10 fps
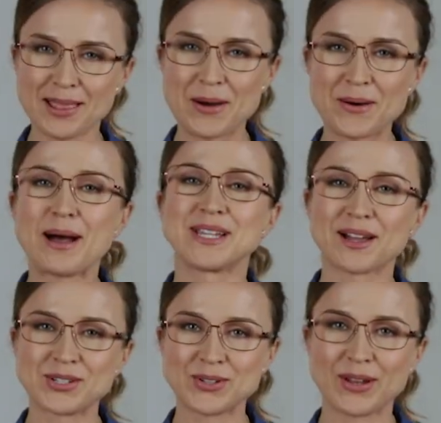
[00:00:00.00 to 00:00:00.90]
Hello, I'm
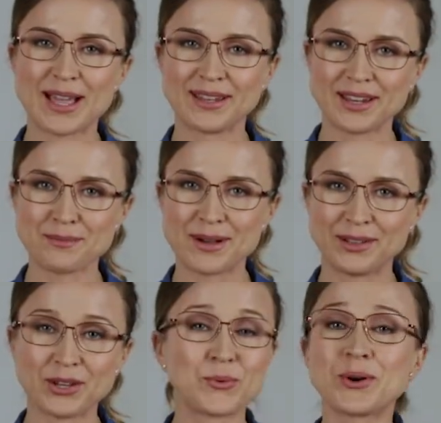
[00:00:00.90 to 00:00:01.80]
Dr. Julianna
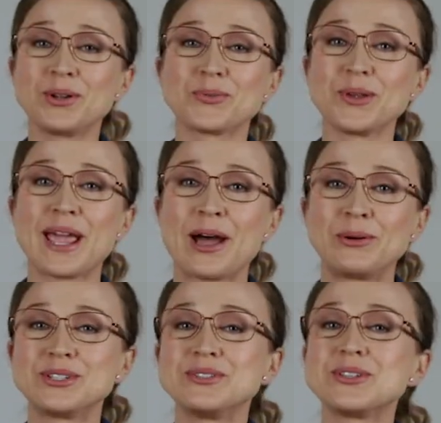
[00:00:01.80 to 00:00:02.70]
Grimaldi,
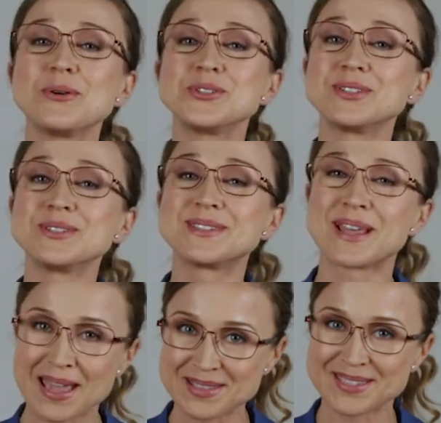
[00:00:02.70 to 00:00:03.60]
world-renowned social
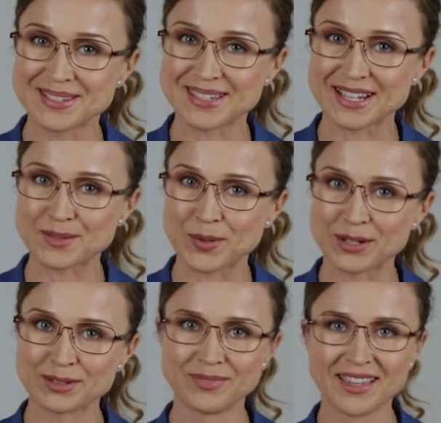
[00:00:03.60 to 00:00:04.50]
sciences
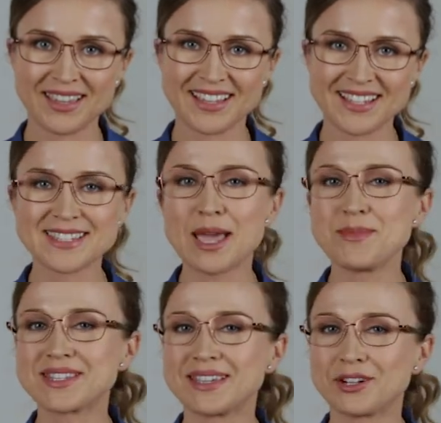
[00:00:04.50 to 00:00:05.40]
expert.
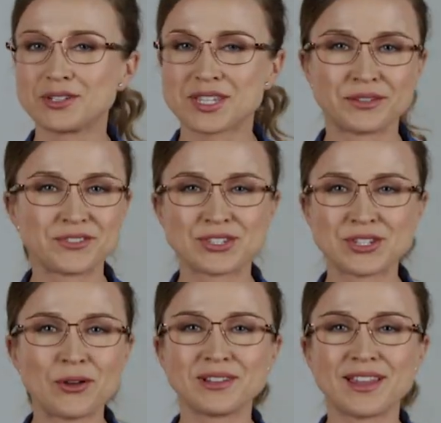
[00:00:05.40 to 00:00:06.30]
Sammy Skittles of
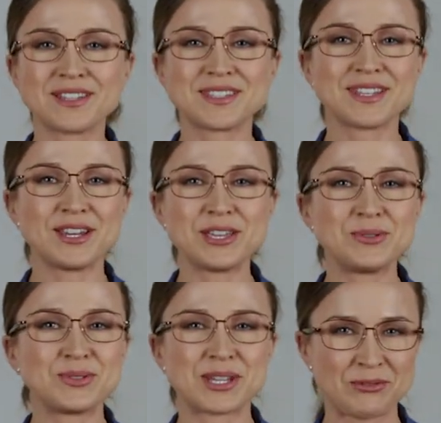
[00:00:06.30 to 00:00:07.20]
Salt Lake City,
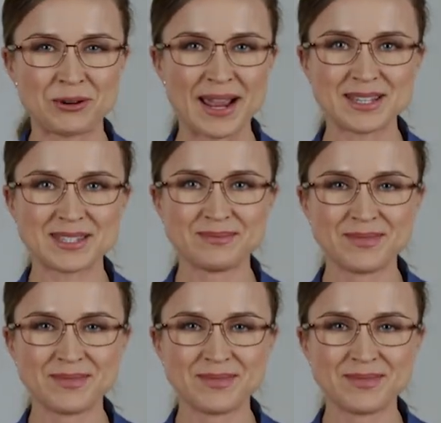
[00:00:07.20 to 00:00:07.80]
Utah writes,